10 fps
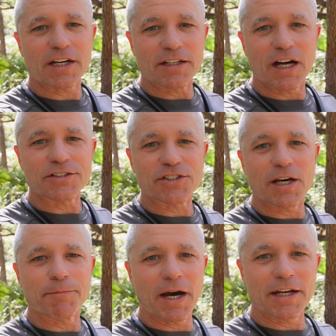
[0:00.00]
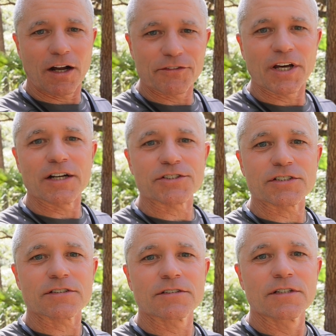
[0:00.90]
can dodge that bite, I'll dodge it.
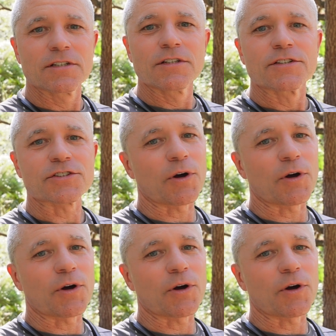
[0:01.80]
So